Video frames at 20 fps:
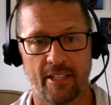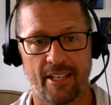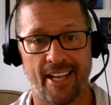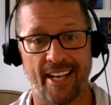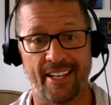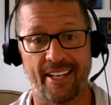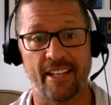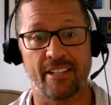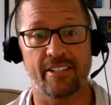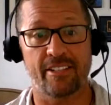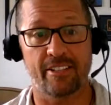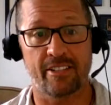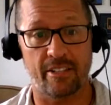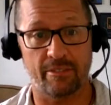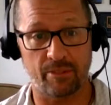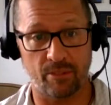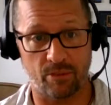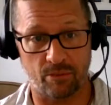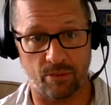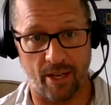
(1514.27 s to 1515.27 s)
and a
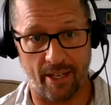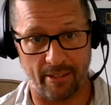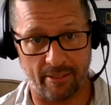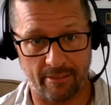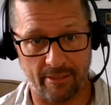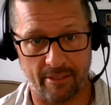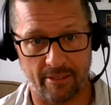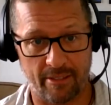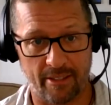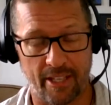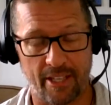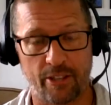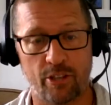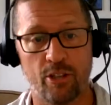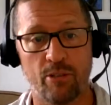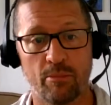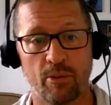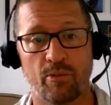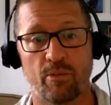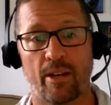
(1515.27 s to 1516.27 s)
civil right, a
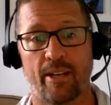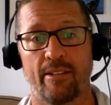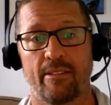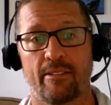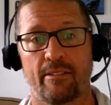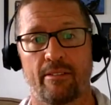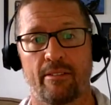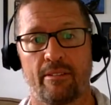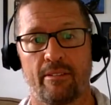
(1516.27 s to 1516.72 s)
human right.